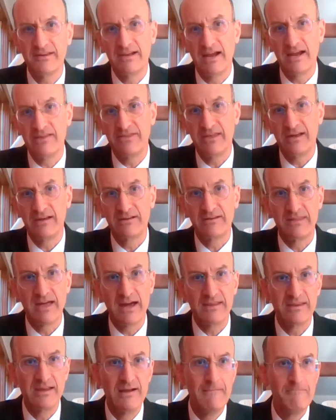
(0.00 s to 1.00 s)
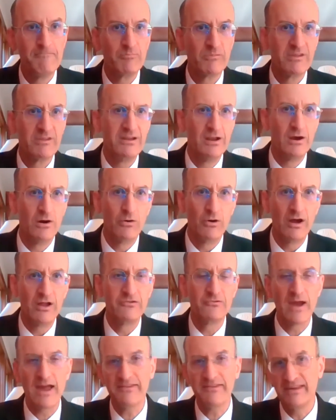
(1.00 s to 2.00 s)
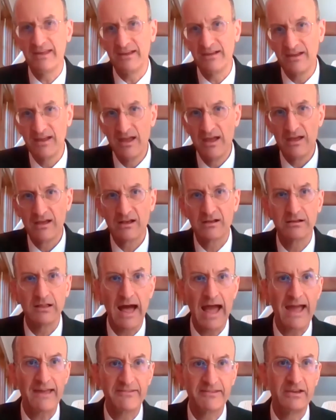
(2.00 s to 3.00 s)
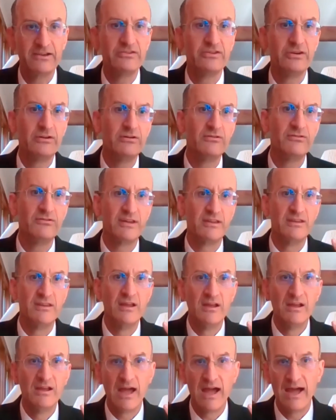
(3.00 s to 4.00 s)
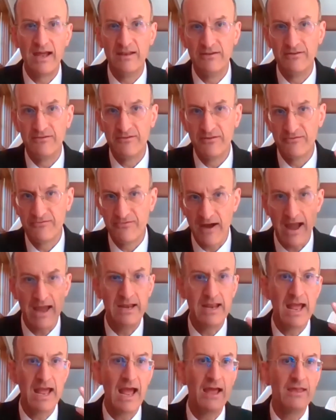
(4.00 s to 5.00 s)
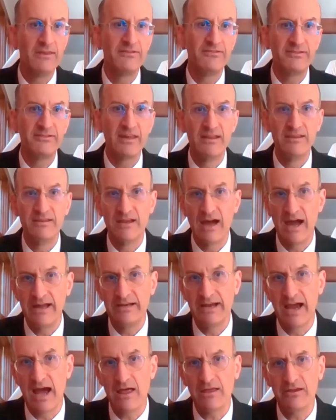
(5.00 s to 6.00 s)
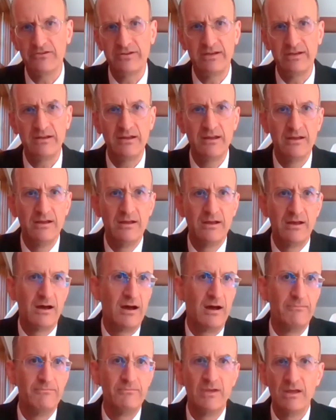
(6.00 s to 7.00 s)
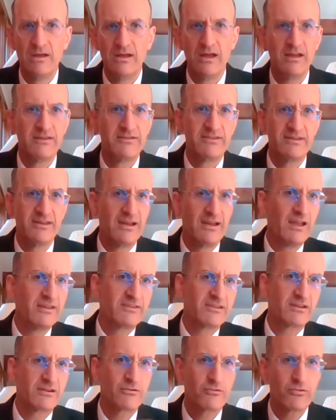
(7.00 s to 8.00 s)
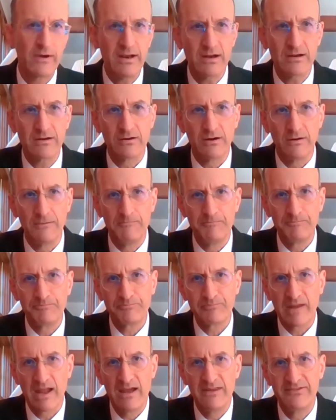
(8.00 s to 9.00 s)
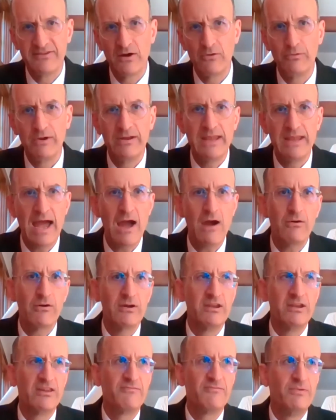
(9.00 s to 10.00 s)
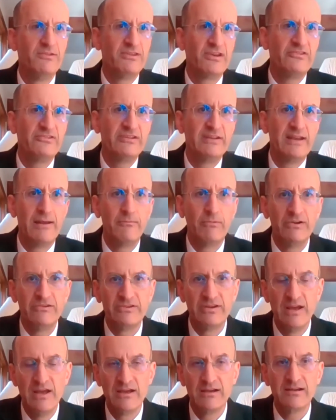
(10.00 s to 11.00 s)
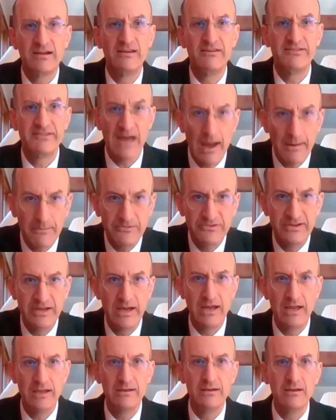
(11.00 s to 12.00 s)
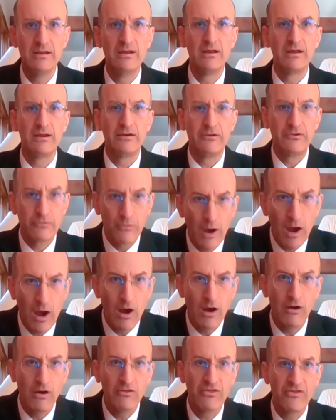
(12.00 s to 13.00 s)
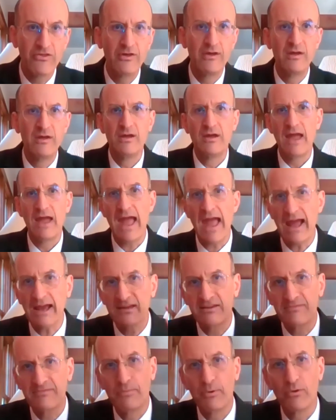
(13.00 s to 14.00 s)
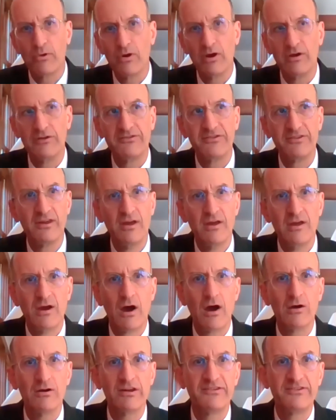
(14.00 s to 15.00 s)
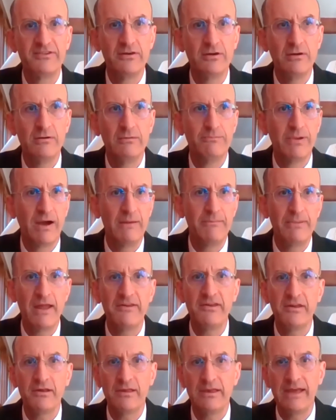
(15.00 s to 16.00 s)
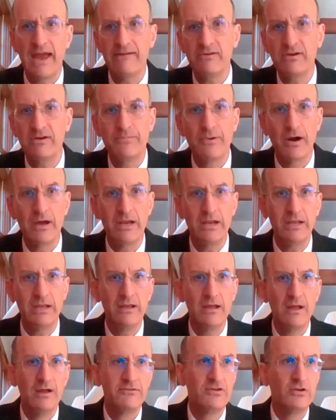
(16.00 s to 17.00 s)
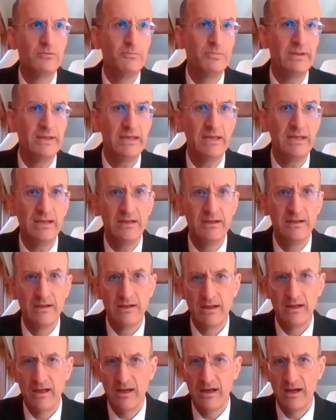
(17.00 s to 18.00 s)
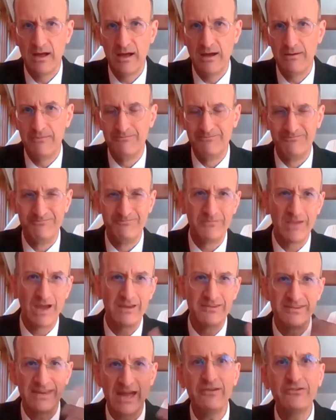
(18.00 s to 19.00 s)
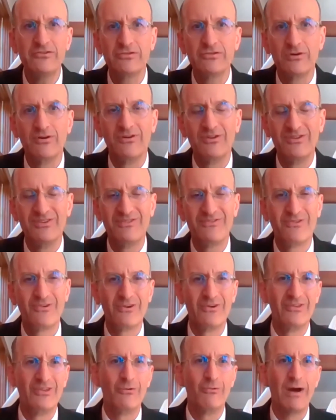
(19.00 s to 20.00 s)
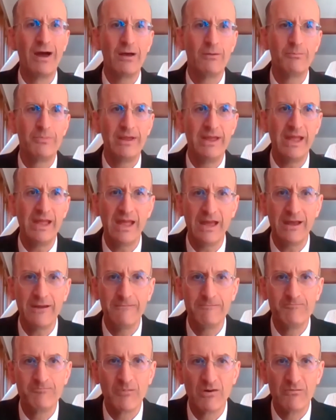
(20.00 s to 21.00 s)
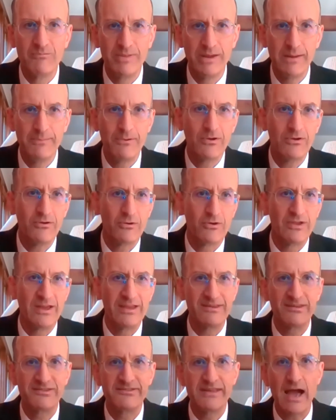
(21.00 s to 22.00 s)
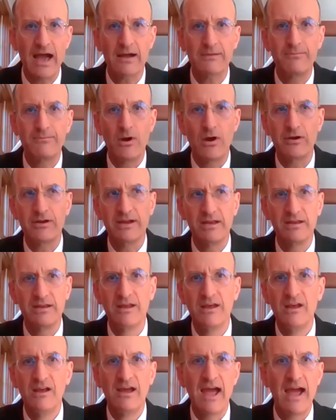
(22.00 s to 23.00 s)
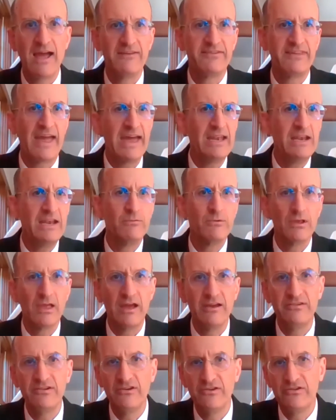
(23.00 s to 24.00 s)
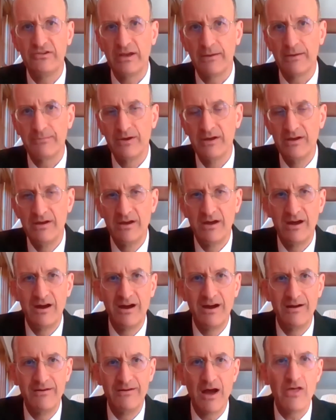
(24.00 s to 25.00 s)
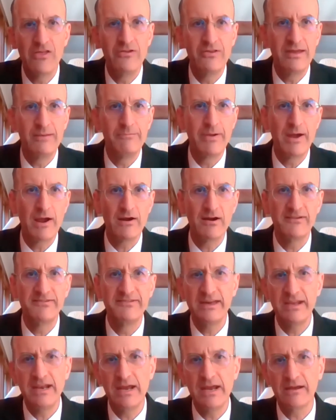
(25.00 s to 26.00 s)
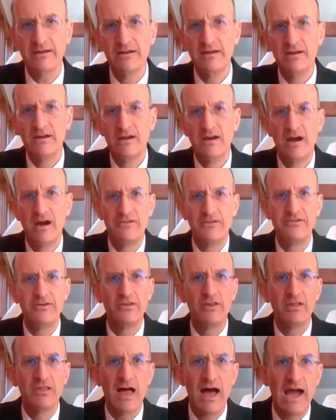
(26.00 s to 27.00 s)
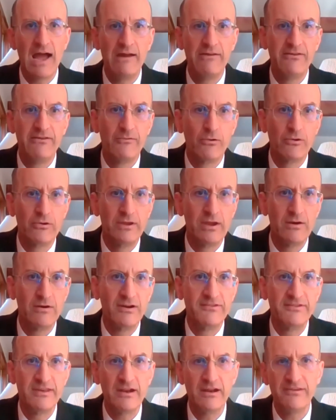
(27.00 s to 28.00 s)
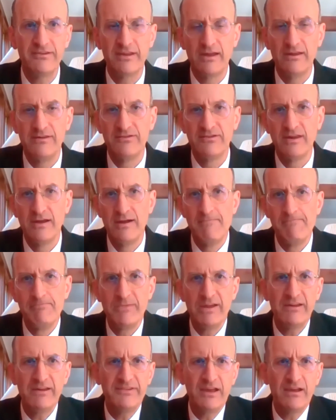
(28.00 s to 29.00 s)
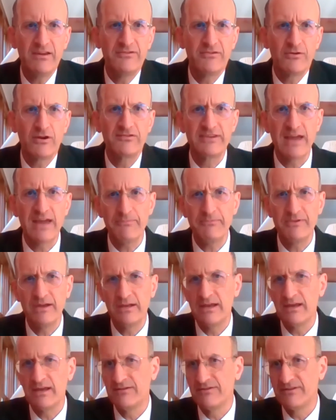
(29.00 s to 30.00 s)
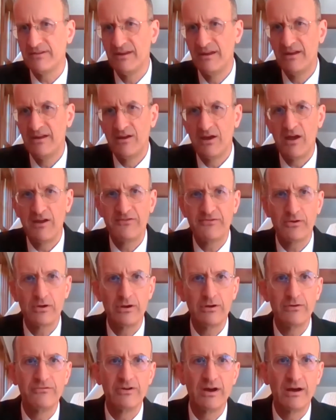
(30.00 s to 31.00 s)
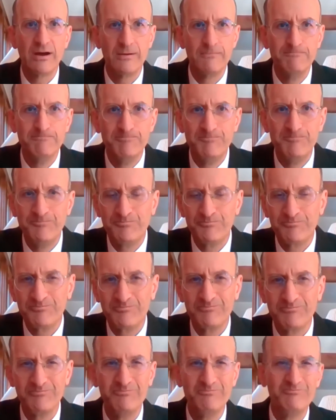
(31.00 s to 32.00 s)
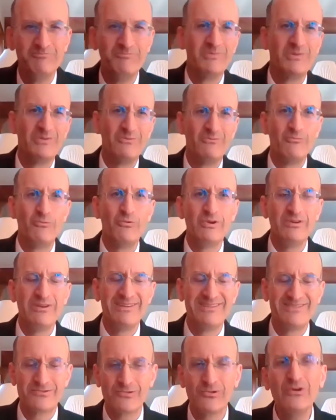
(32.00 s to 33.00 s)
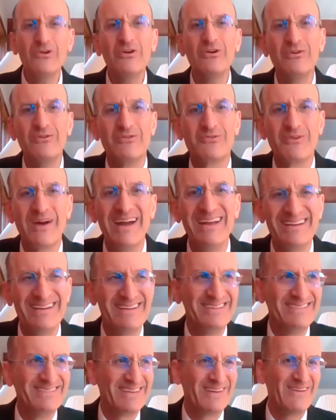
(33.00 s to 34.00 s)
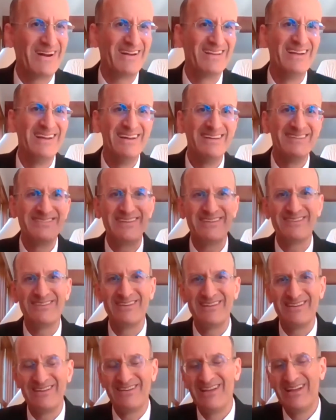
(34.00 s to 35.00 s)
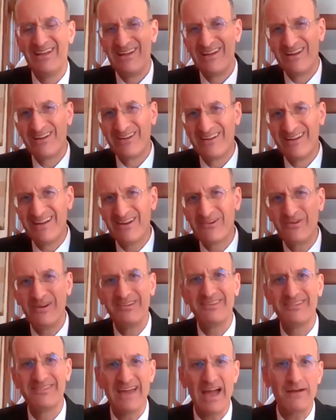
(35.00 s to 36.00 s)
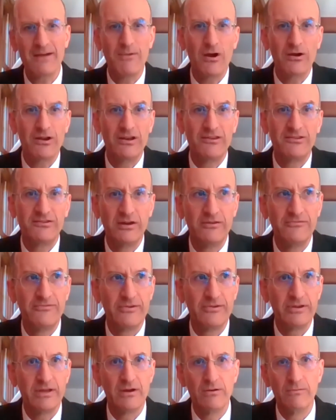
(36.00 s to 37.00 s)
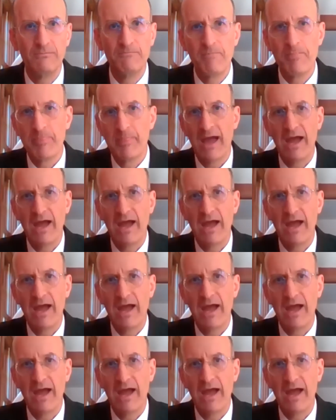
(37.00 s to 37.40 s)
And I think that, addressing class issues and finance and ideology, it's critical. And so we now are in this position in which consumption, growth, exports are assumed by basically everybody to be essential for the well-being of people, or that the stock market has any relationship other than parasitic to the lives of ordinary citizens. These things are accepted as sort of truths, right? Somehow increase the stock market is good for you.